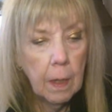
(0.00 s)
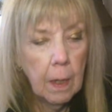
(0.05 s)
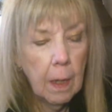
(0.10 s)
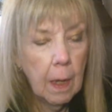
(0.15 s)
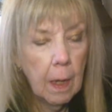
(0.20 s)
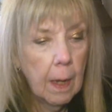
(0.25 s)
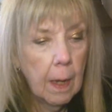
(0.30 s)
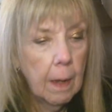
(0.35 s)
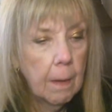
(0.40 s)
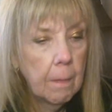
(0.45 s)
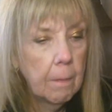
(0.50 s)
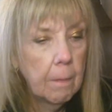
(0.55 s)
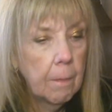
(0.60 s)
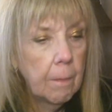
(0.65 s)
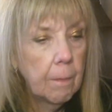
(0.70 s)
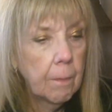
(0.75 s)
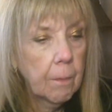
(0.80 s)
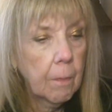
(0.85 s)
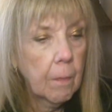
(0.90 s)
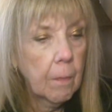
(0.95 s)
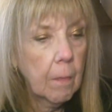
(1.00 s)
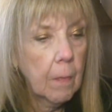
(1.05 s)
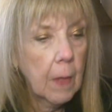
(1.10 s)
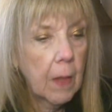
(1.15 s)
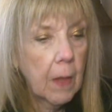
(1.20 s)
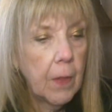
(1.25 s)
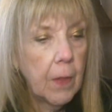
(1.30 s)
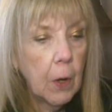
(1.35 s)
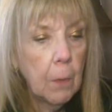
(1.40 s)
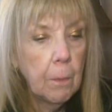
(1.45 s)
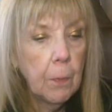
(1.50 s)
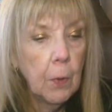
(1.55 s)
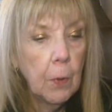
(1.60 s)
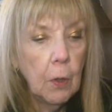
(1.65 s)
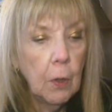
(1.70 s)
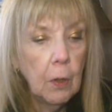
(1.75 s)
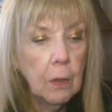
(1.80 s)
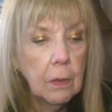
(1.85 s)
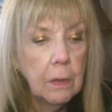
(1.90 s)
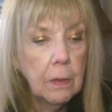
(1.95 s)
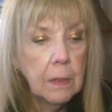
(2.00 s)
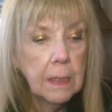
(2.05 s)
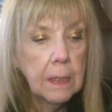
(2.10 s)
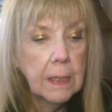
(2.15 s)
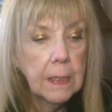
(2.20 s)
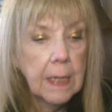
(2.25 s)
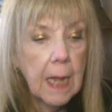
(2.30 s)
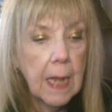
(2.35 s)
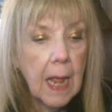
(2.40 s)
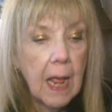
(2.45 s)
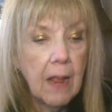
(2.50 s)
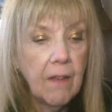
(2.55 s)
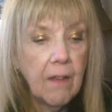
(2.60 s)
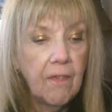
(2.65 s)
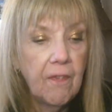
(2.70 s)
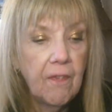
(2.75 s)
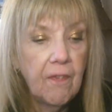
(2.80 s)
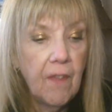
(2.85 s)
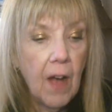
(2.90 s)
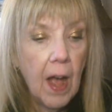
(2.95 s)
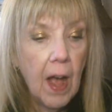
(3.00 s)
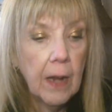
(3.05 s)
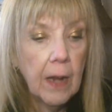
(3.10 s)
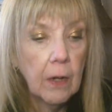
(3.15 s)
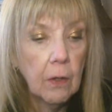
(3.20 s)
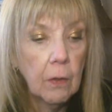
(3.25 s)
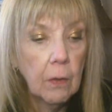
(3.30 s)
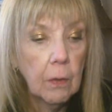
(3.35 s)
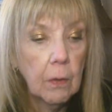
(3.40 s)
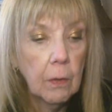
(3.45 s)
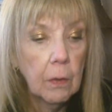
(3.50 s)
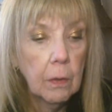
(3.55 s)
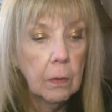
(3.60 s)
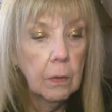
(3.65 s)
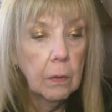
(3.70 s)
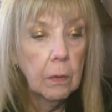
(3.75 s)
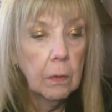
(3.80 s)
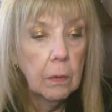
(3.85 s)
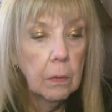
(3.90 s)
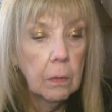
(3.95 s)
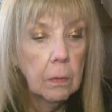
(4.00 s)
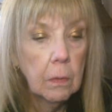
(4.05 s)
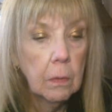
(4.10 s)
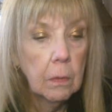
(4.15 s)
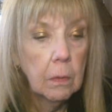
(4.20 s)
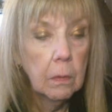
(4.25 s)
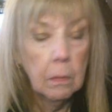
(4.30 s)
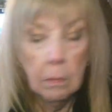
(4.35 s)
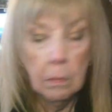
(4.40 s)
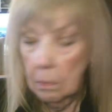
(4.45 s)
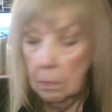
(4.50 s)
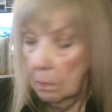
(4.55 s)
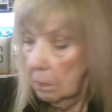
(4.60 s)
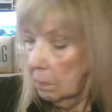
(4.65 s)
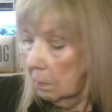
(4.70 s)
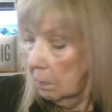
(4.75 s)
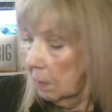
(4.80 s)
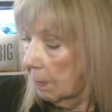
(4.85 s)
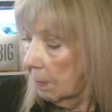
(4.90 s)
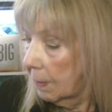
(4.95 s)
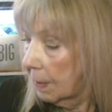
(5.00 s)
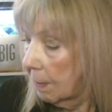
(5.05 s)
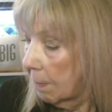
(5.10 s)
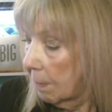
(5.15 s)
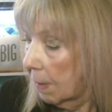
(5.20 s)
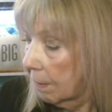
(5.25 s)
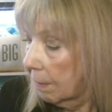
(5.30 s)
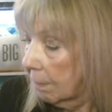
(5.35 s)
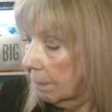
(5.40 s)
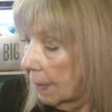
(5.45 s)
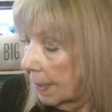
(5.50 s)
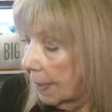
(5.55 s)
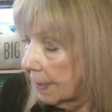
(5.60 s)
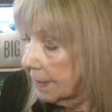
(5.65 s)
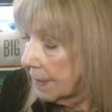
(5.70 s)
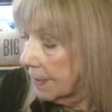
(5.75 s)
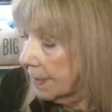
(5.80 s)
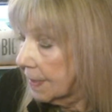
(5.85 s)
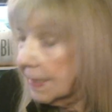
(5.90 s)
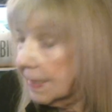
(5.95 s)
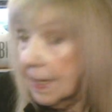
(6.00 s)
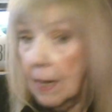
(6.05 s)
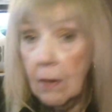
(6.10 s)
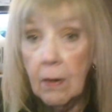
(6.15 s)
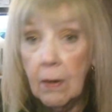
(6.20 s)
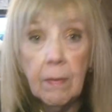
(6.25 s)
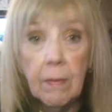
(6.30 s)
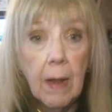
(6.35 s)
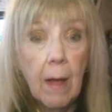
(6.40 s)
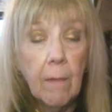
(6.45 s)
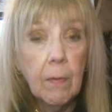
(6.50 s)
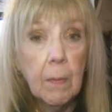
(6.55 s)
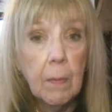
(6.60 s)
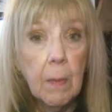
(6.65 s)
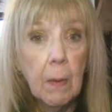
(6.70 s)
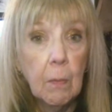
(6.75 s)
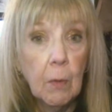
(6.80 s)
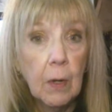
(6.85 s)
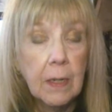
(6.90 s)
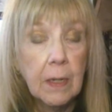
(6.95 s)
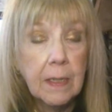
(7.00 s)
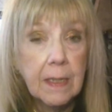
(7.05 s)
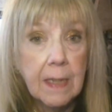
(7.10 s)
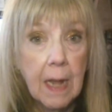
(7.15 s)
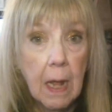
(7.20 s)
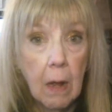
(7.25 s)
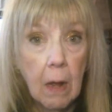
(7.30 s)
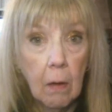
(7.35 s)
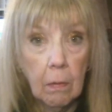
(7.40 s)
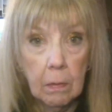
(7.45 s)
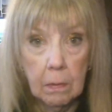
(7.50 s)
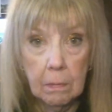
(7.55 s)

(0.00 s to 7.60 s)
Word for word: Uh, there burns a fire. Let me get my glasses. See, I don't even have it memorized now.